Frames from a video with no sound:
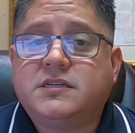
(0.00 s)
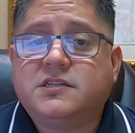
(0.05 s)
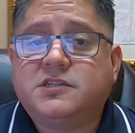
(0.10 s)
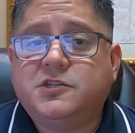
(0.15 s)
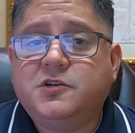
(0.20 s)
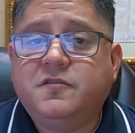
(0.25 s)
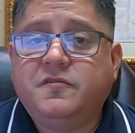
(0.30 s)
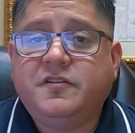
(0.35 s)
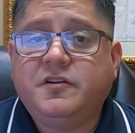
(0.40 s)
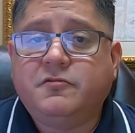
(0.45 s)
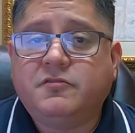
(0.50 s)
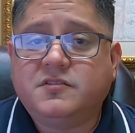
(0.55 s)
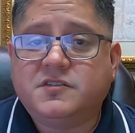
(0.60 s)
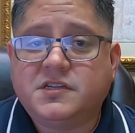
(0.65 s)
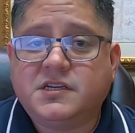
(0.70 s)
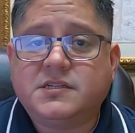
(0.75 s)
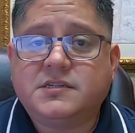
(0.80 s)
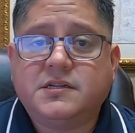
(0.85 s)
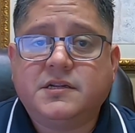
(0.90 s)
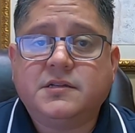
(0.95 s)
it's UV
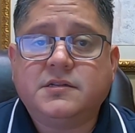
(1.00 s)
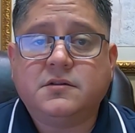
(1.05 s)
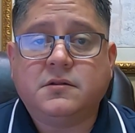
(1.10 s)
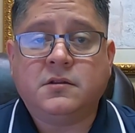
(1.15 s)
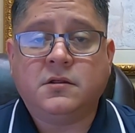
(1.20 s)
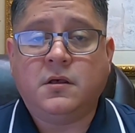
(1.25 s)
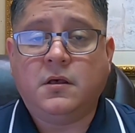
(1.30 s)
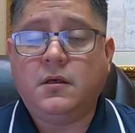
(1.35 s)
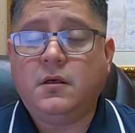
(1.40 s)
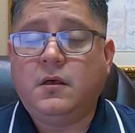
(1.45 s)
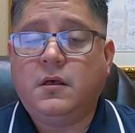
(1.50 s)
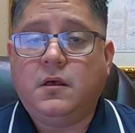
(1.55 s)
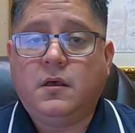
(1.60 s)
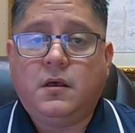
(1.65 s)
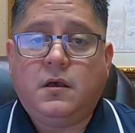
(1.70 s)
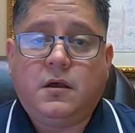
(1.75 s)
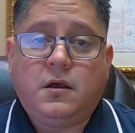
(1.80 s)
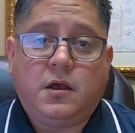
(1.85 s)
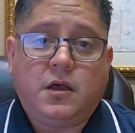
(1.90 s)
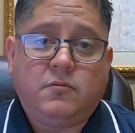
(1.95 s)
resistant.
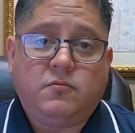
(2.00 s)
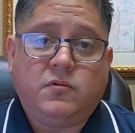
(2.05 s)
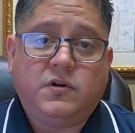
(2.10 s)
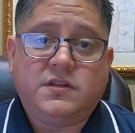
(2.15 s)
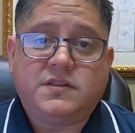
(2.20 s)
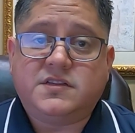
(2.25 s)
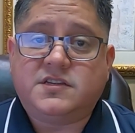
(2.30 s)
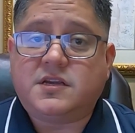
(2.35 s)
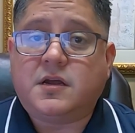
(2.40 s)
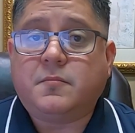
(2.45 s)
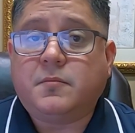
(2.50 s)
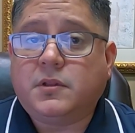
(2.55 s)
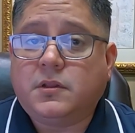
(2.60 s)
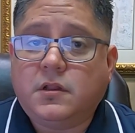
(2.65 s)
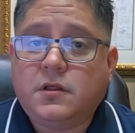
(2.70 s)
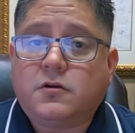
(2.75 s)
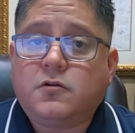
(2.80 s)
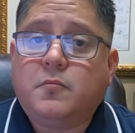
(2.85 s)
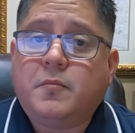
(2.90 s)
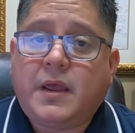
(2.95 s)
With some
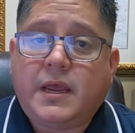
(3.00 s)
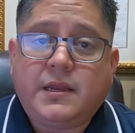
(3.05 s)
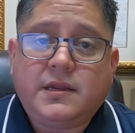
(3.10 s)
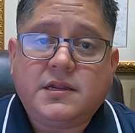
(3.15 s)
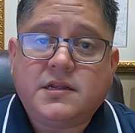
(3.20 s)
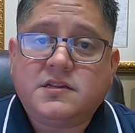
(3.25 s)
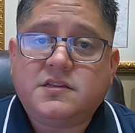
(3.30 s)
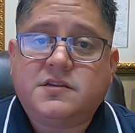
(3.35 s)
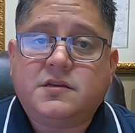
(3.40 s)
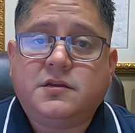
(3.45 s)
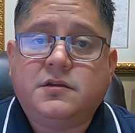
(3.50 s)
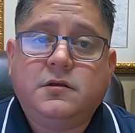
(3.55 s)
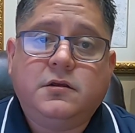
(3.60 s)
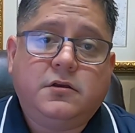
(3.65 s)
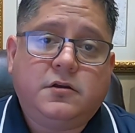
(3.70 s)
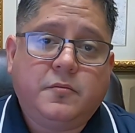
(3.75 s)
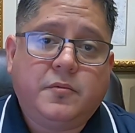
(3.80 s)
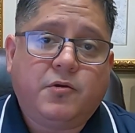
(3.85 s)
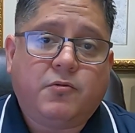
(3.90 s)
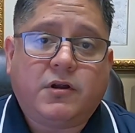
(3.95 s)
little maintenance,
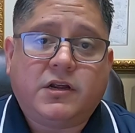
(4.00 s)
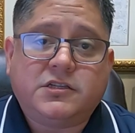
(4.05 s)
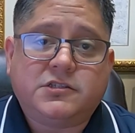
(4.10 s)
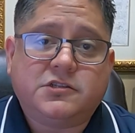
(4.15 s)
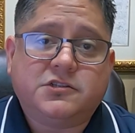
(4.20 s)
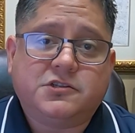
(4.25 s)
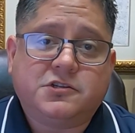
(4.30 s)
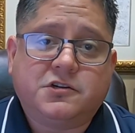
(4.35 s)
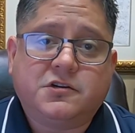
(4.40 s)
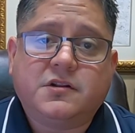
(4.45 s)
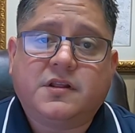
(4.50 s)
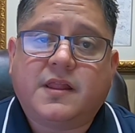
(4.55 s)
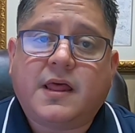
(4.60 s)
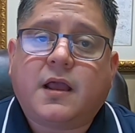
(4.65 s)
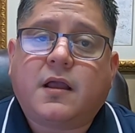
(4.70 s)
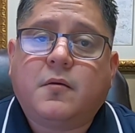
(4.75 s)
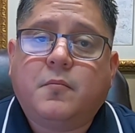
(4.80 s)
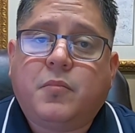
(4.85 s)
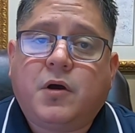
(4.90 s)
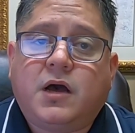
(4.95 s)
you can be rest assured
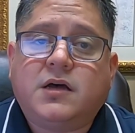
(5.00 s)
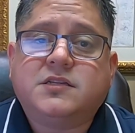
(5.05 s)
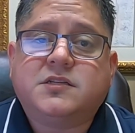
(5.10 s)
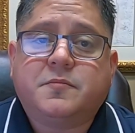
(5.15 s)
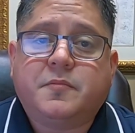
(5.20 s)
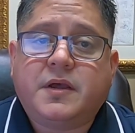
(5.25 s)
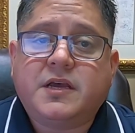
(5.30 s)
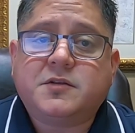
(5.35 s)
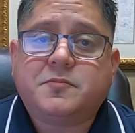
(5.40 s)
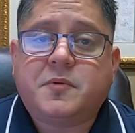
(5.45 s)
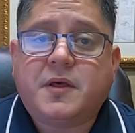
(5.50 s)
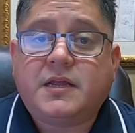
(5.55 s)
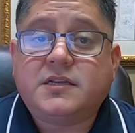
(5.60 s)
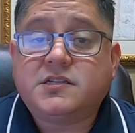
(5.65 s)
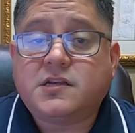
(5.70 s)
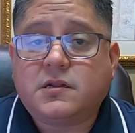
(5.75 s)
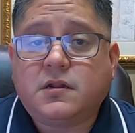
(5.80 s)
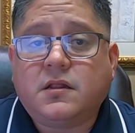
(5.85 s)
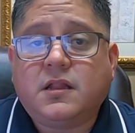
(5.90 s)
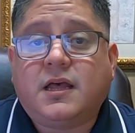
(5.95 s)
that composite base pan
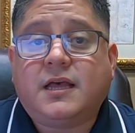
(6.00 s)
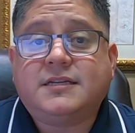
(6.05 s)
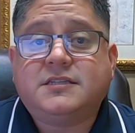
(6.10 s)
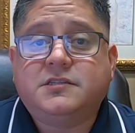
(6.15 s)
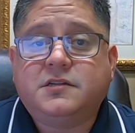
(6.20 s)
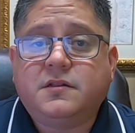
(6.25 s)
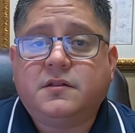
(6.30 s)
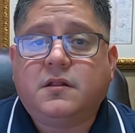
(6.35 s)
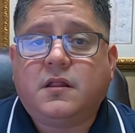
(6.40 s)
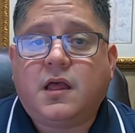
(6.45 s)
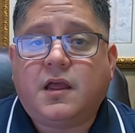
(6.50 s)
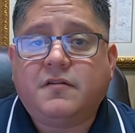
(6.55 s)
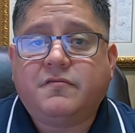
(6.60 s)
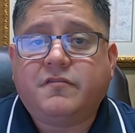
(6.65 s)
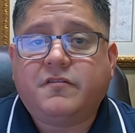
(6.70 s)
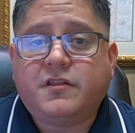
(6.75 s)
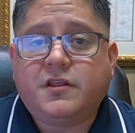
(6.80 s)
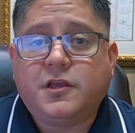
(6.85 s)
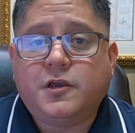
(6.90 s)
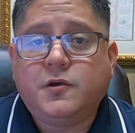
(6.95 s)
is going to last you the
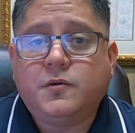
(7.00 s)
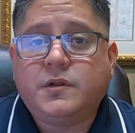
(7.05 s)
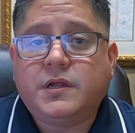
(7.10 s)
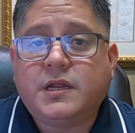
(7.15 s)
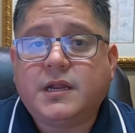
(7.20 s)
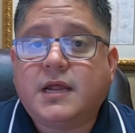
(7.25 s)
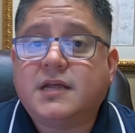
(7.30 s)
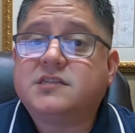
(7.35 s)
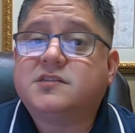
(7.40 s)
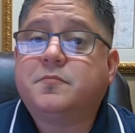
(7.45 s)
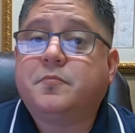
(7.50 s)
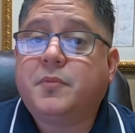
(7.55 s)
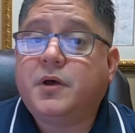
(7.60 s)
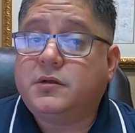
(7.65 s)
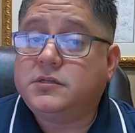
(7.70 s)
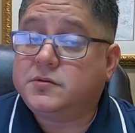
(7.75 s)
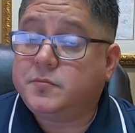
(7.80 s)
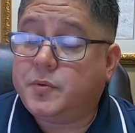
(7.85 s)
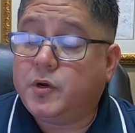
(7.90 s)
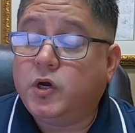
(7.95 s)
life of the unit, as
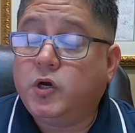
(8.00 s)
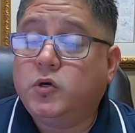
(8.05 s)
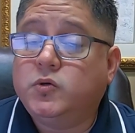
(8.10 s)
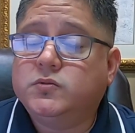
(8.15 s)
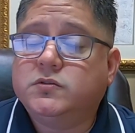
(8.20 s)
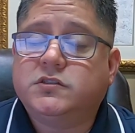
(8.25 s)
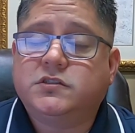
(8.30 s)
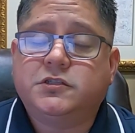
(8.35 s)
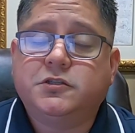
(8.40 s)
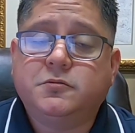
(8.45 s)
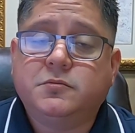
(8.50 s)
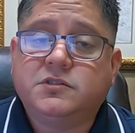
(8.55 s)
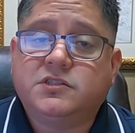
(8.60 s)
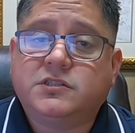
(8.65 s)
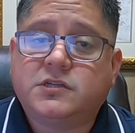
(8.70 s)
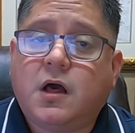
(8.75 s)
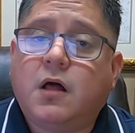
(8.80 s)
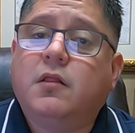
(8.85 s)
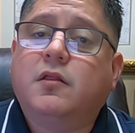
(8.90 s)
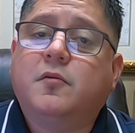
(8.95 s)
opposed to a
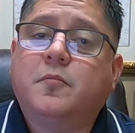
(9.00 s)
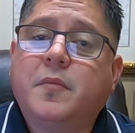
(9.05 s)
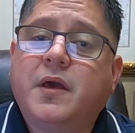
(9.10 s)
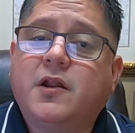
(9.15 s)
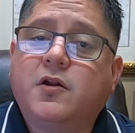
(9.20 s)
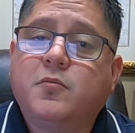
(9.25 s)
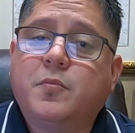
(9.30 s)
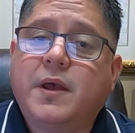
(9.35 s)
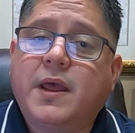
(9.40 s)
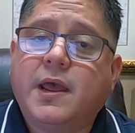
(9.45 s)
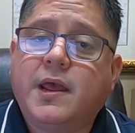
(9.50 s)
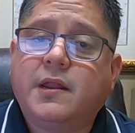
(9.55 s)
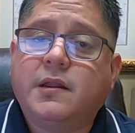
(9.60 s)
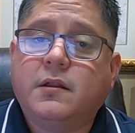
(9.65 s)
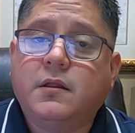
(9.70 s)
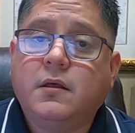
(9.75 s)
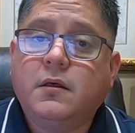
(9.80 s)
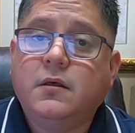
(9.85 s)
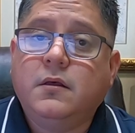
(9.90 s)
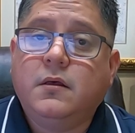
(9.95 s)
solid metal
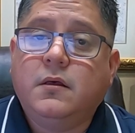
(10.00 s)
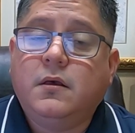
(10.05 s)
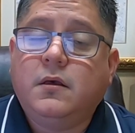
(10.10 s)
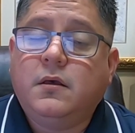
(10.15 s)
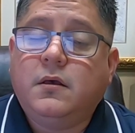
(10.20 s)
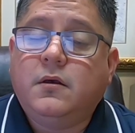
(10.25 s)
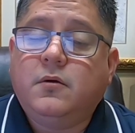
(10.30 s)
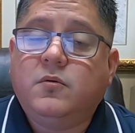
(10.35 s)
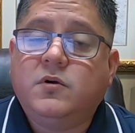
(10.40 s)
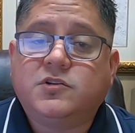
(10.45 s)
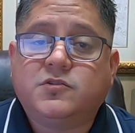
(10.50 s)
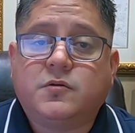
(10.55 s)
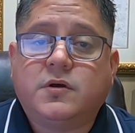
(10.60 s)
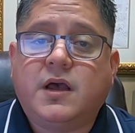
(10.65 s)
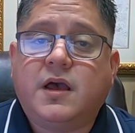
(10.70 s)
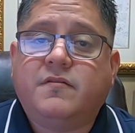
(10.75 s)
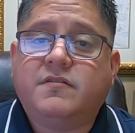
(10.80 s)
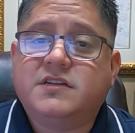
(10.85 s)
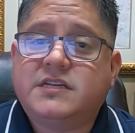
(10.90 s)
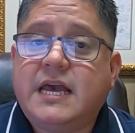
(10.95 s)
pan, which will
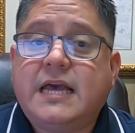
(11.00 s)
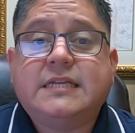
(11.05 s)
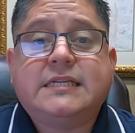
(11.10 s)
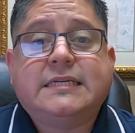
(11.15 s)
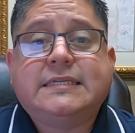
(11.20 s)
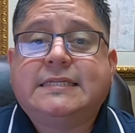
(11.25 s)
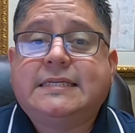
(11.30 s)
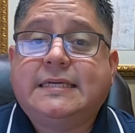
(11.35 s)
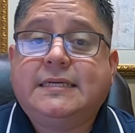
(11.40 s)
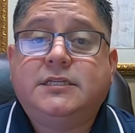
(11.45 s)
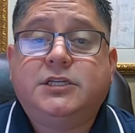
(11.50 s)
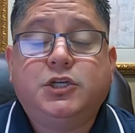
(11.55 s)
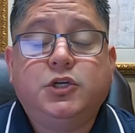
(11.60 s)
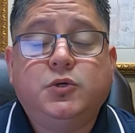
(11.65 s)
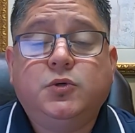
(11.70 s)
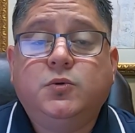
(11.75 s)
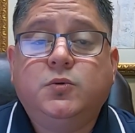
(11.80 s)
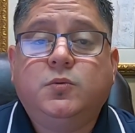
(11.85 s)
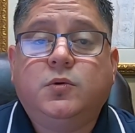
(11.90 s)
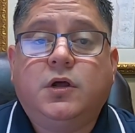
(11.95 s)
have a tendency
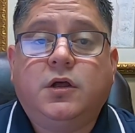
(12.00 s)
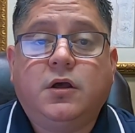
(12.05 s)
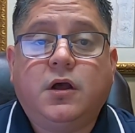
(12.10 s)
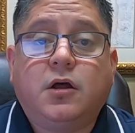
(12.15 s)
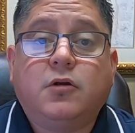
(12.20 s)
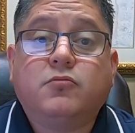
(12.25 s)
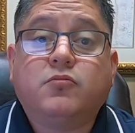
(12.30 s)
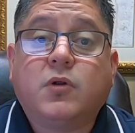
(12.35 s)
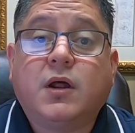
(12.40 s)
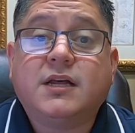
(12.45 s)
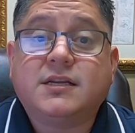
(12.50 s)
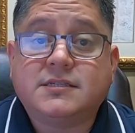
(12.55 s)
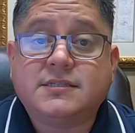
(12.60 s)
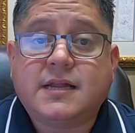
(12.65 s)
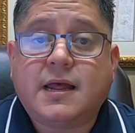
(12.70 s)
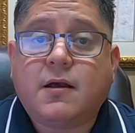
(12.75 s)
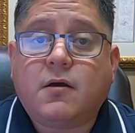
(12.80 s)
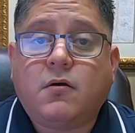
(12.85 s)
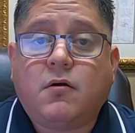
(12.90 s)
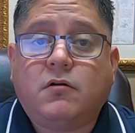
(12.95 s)
to rust
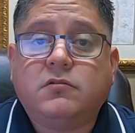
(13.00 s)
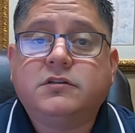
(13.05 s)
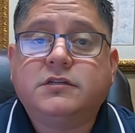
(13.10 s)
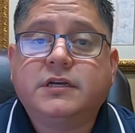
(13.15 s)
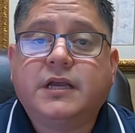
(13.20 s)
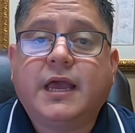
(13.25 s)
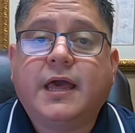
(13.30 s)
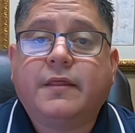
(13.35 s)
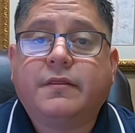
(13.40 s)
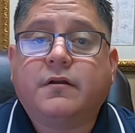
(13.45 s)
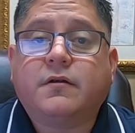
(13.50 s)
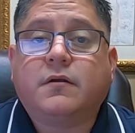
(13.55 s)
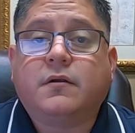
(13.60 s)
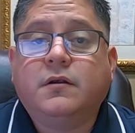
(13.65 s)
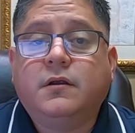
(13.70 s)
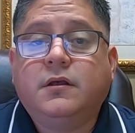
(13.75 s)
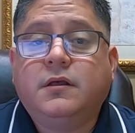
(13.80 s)
out altogether.